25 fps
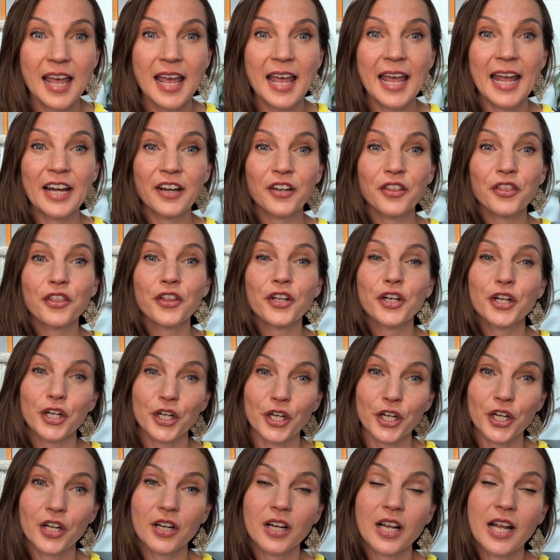And
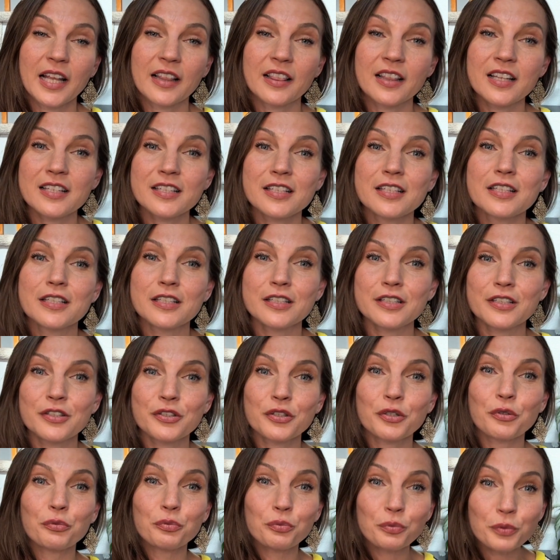third, and this is
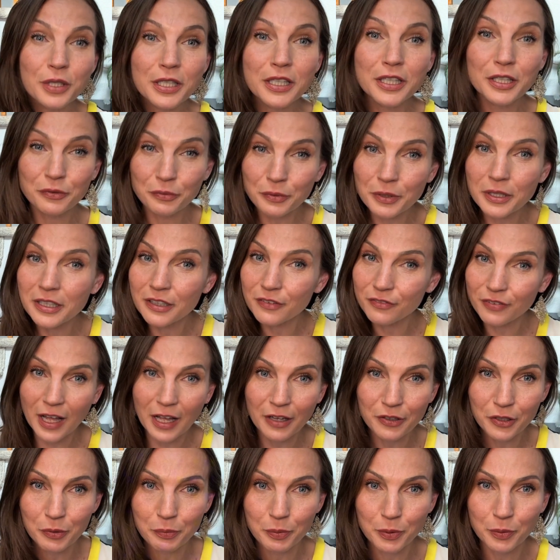the really, really
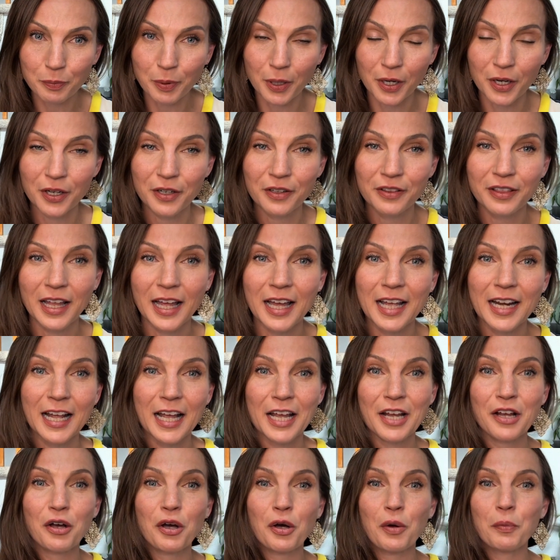valuable part that
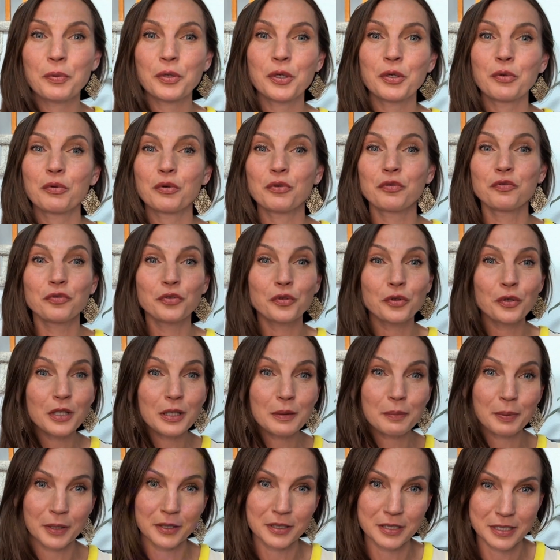I hope you will fully
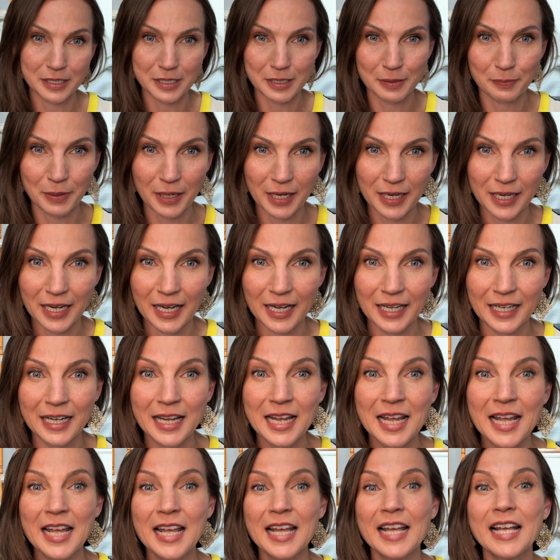participate in,
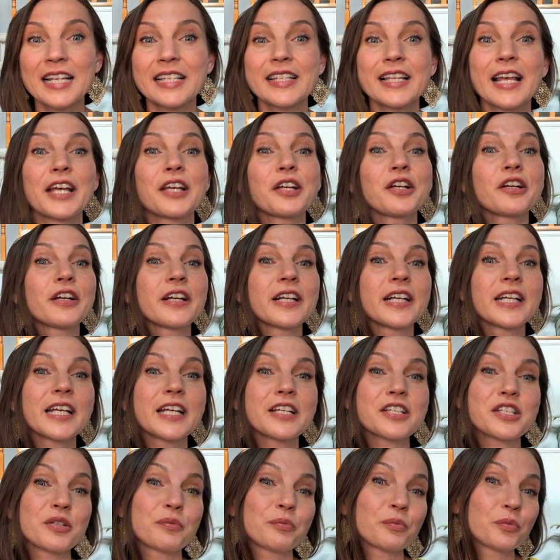is that you're gonna
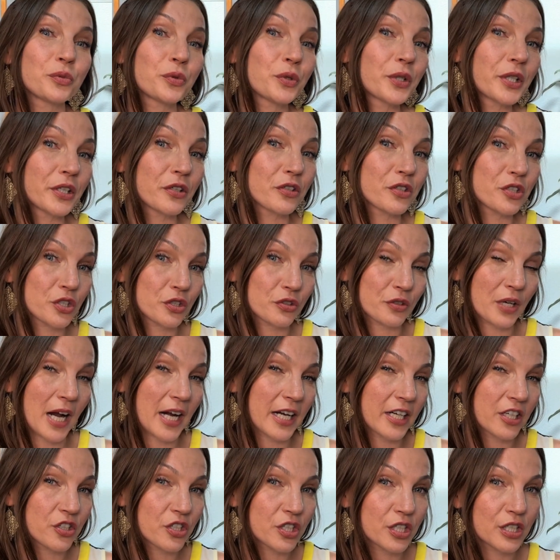get some real
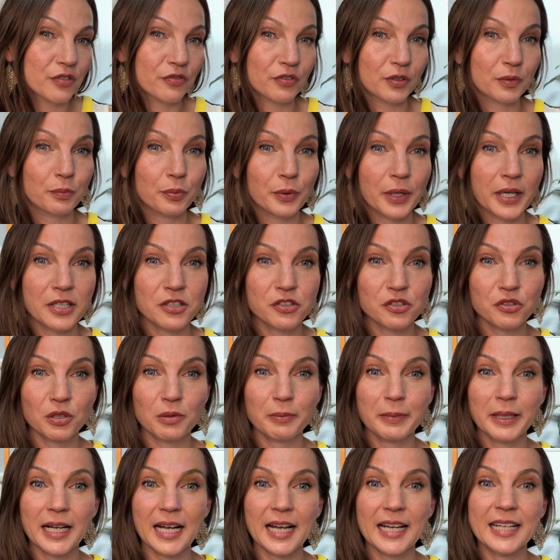strategies for
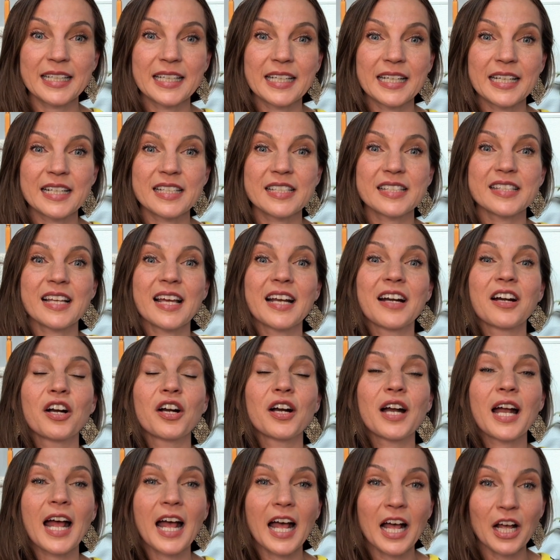brainstorming ideas that
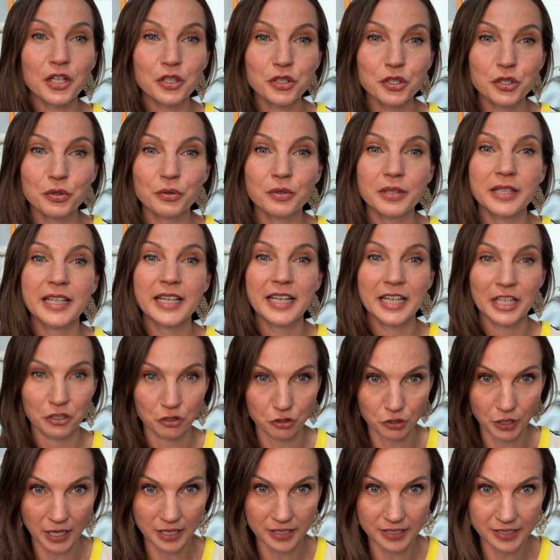are actually
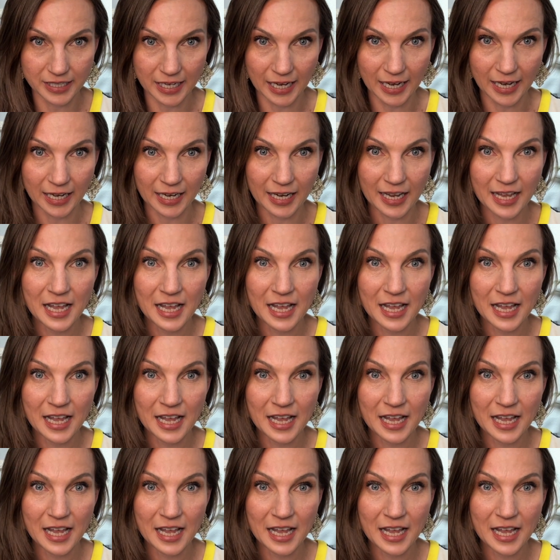interesting.